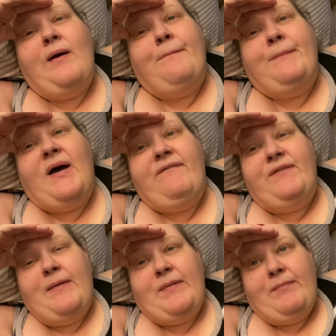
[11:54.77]
My
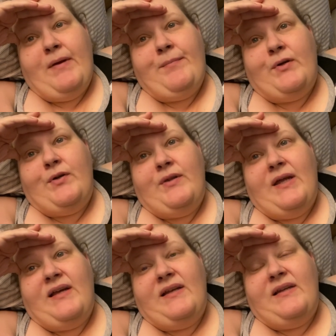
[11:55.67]
family member
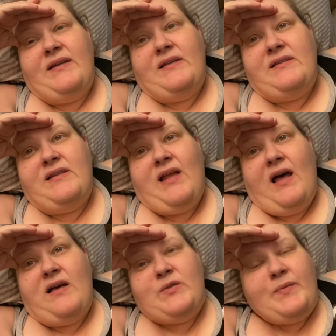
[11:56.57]
that is in the
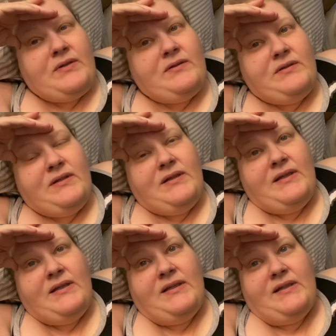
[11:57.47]
hospital
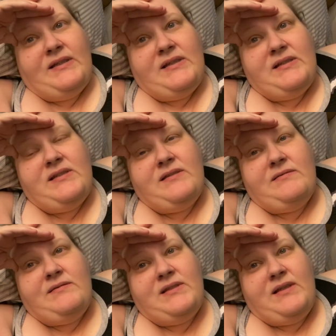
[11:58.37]
is
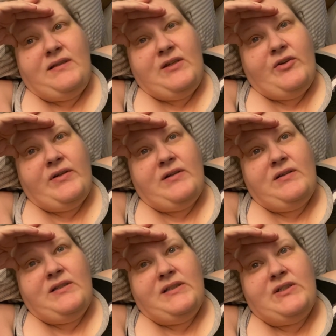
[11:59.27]
still in critical
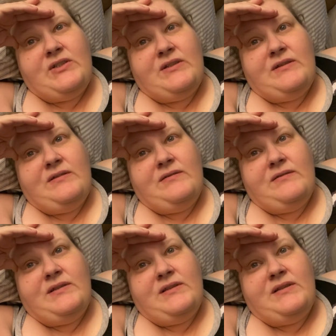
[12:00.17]
condition,
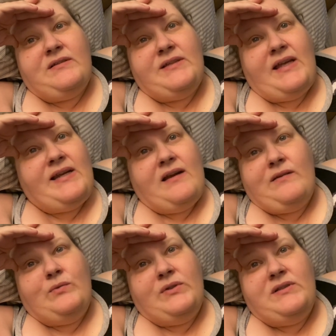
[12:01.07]
still not out of the
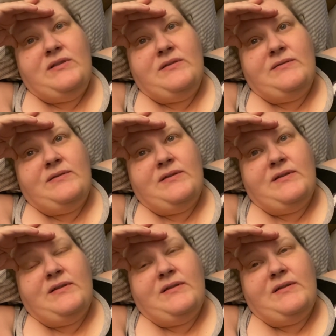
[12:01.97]
woods.
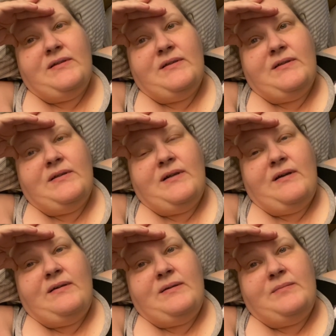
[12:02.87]

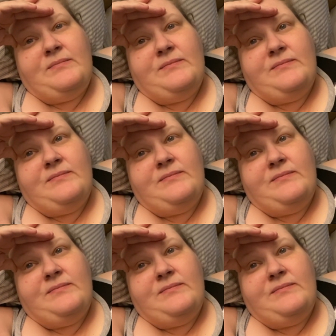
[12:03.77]
Um,